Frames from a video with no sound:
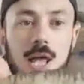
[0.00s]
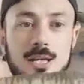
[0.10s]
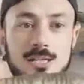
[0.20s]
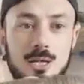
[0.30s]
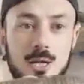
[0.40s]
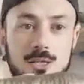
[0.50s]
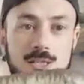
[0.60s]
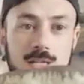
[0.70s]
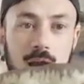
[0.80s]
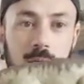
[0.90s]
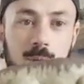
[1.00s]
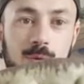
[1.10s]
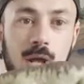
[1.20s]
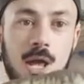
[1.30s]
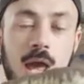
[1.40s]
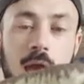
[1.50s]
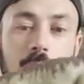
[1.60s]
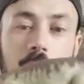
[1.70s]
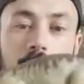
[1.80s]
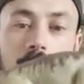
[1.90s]
as it goes down.
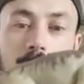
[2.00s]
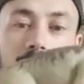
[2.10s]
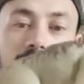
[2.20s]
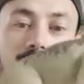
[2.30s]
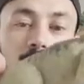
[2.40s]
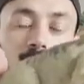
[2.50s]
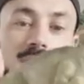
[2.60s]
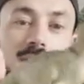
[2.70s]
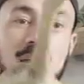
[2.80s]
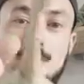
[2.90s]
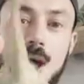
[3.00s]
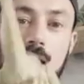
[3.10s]
It's got the same